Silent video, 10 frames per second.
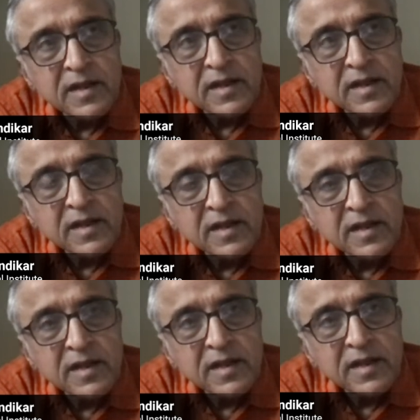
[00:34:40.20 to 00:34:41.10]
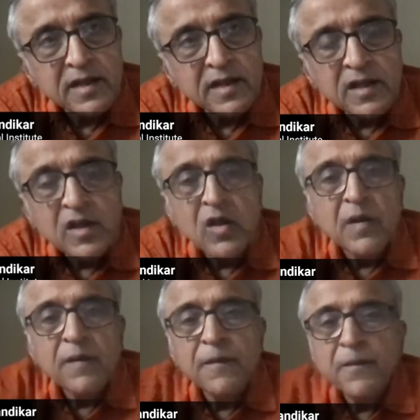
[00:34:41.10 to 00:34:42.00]
of a child of, or of a
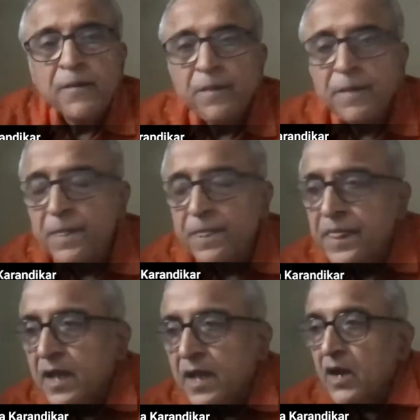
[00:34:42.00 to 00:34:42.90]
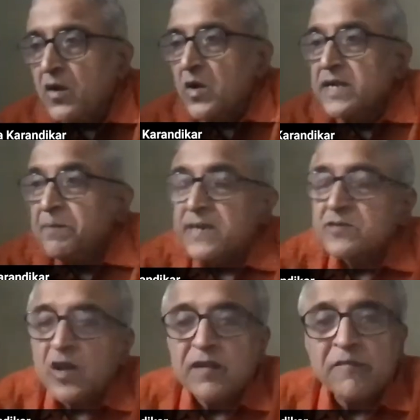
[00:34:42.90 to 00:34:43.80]
student? It depends
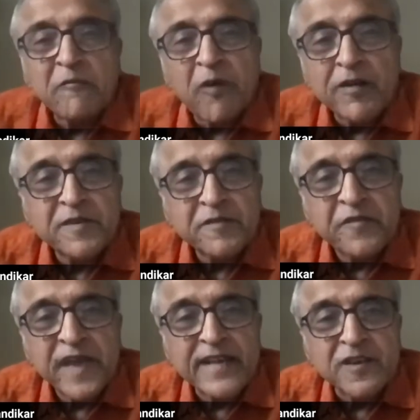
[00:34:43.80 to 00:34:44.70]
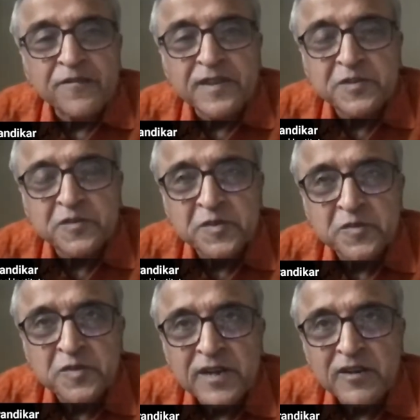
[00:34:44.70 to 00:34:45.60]
on what phase of the
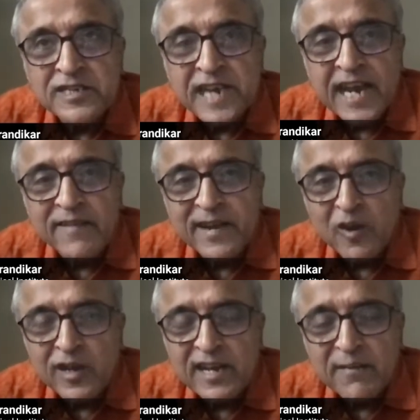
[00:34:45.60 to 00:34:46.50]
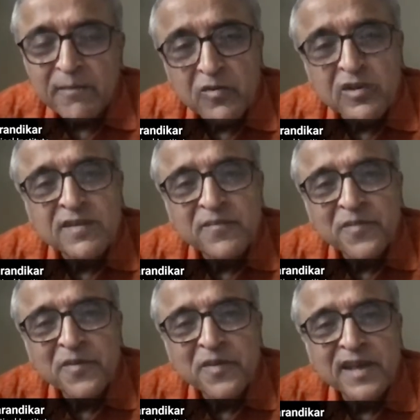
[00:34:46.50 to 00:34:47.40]
student or child we are talking about.
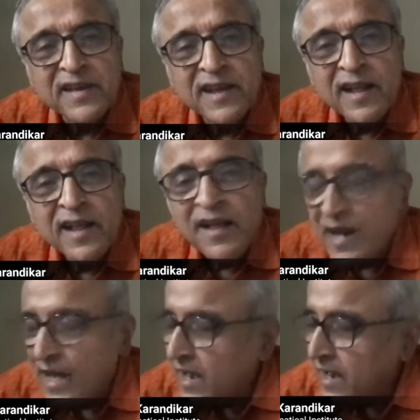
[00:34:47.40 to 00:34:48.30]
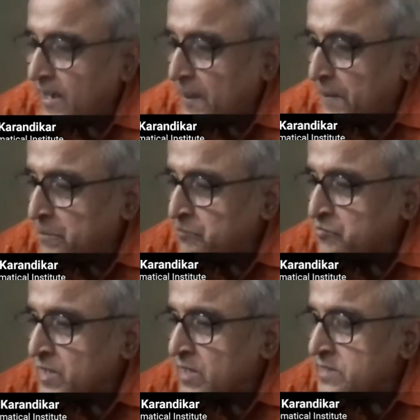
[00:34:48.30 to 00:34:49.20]
Okay, uh,
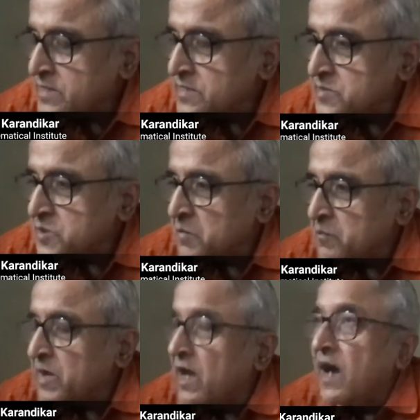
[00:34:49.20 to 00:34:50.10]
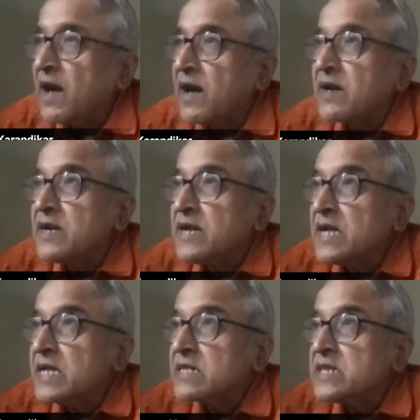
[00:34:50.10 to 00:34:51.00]
so uh,
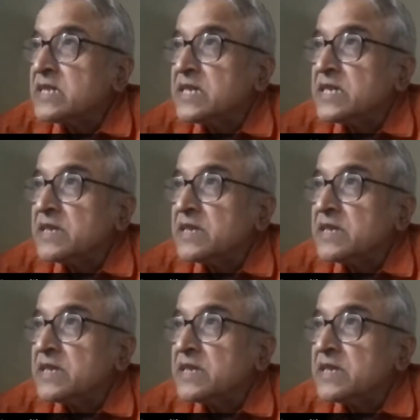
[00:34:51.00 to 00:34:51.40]
the